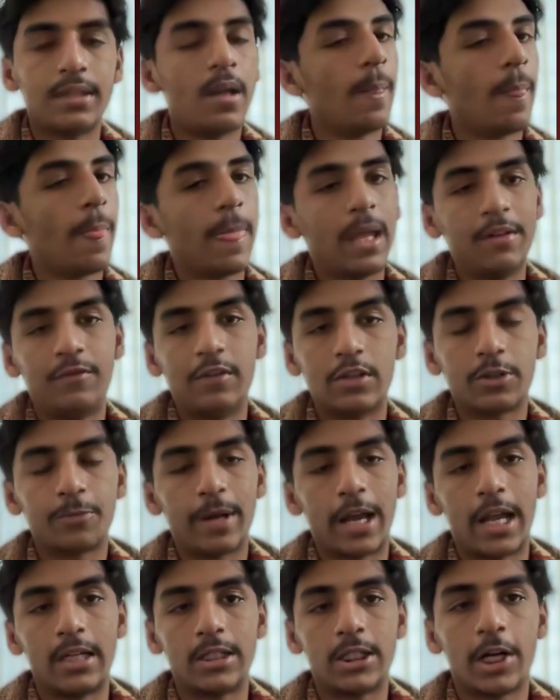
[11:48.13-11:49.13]
If you
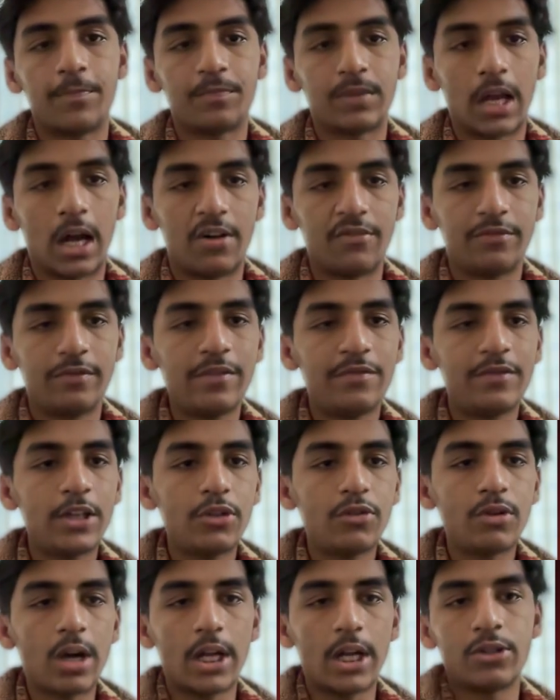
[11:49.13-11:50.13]
spend $50
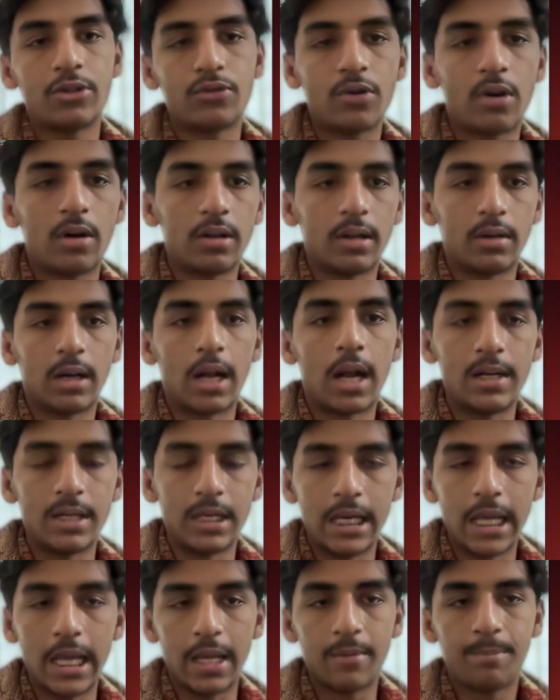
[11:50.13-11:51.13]
to $100 a
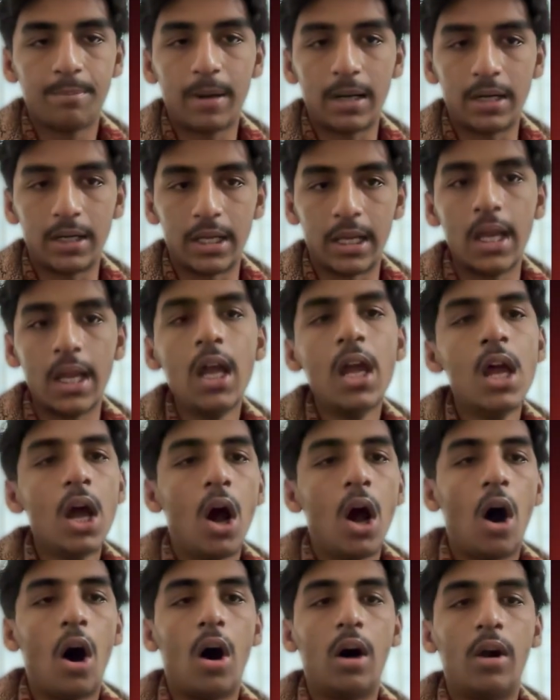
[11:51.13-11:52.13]
day per day,
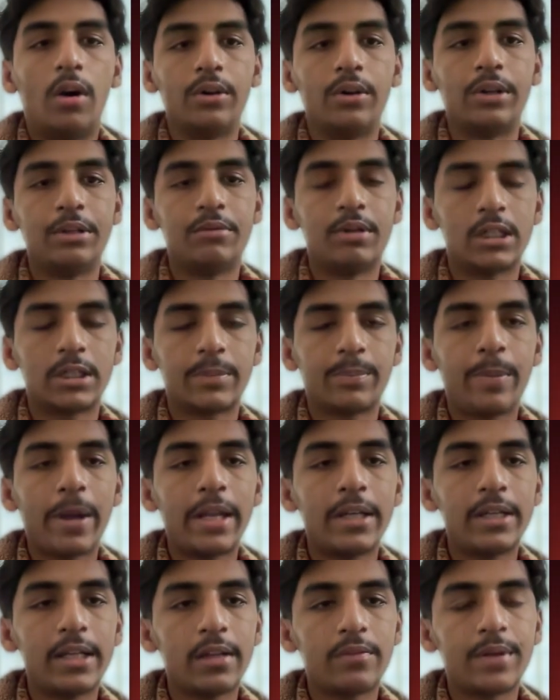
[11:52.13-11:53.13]
or you are
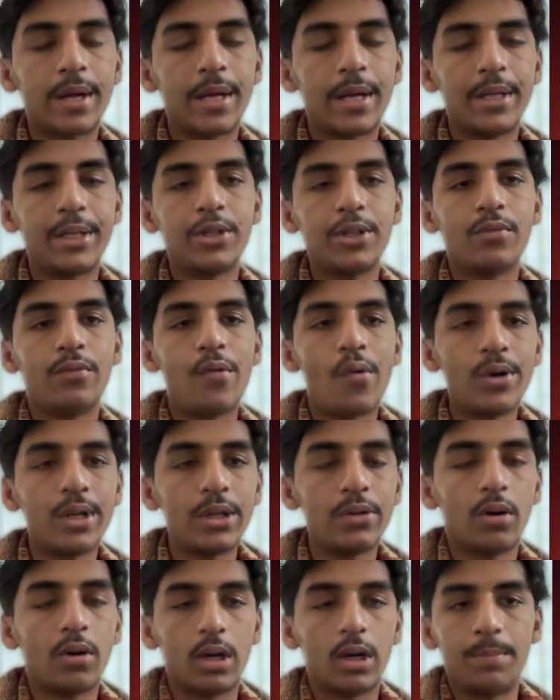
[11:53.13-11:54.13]
spending $30 to
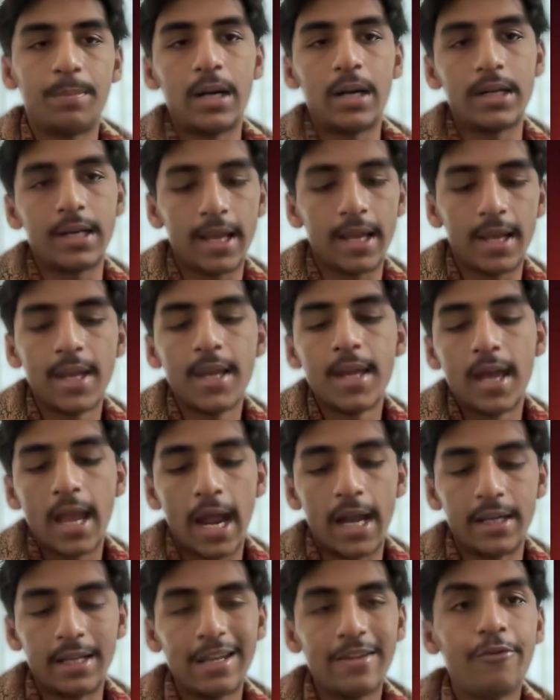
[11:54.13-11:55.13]
$40 per day,
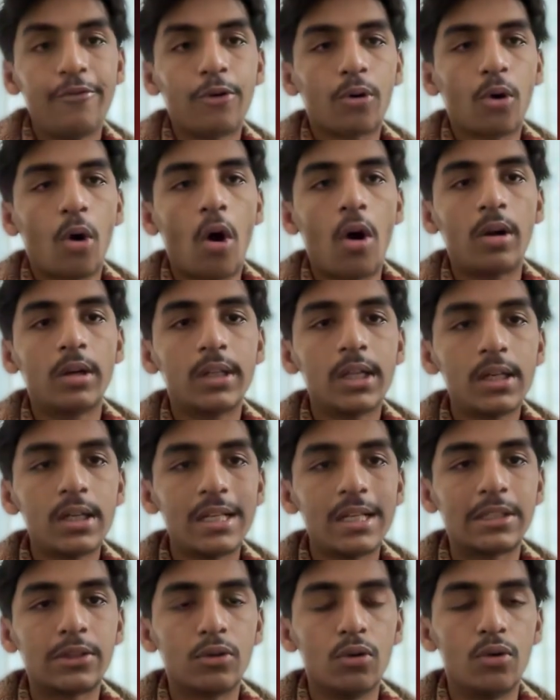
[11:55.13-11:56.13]
and if your content
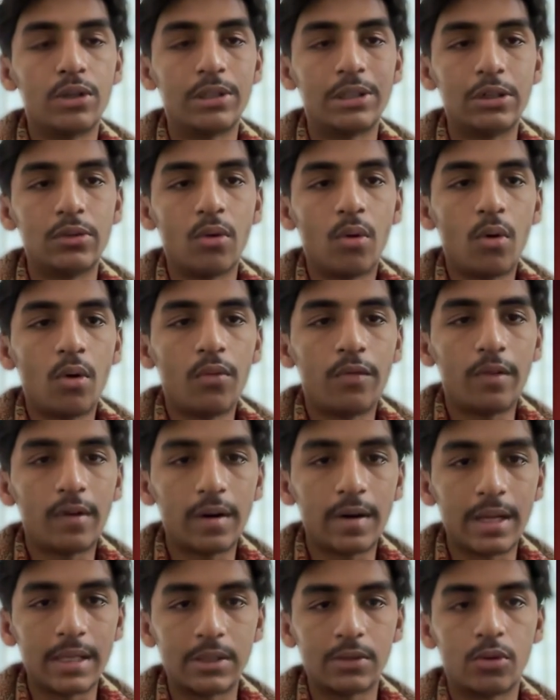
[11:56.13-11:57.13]
is good, your offer
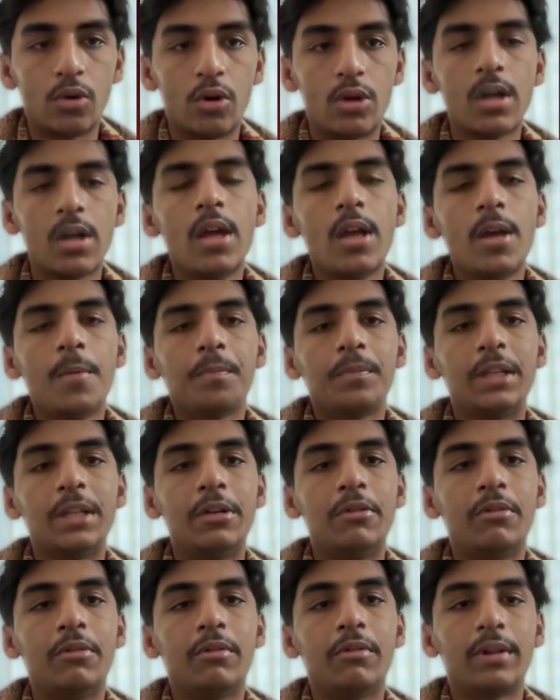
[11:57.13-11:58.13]
is good,
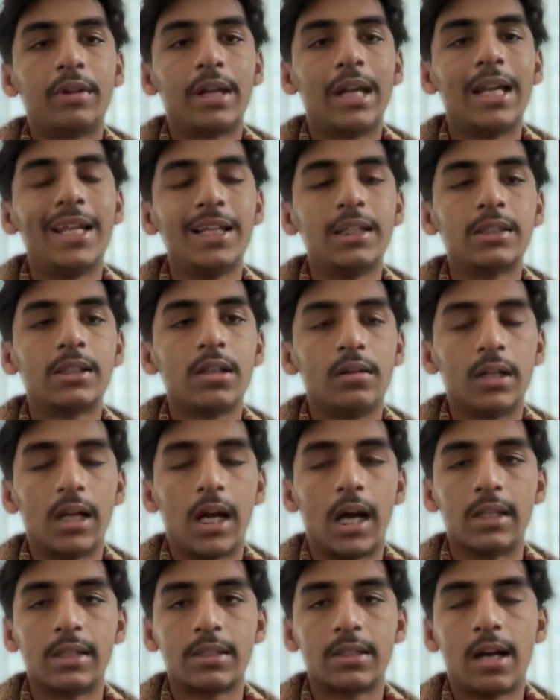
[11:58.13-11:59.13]
you're getting
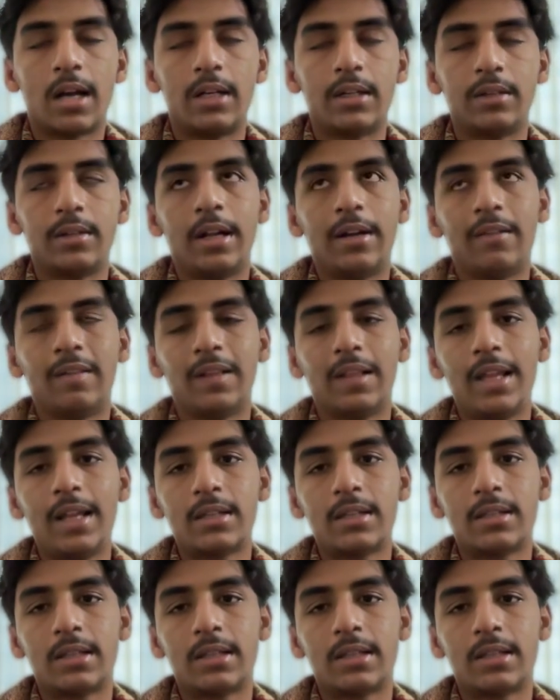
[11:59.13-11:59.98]
start getting leads